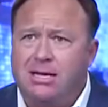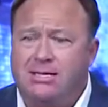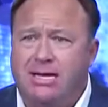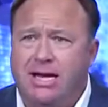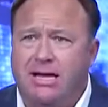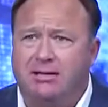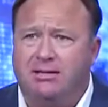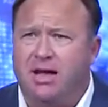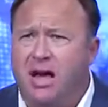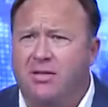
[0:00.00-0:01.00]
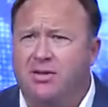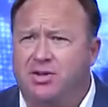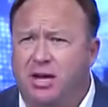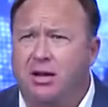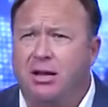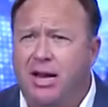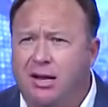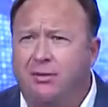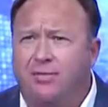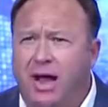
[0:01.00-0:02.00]
to see his son in the Senate
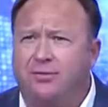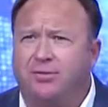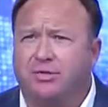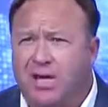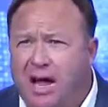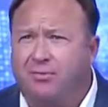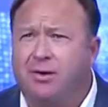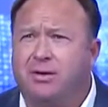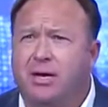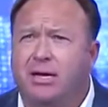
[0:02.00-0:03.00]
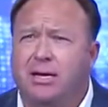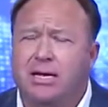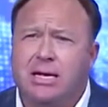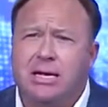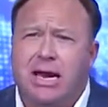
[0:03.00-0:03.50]
leading the fight for sovereignty and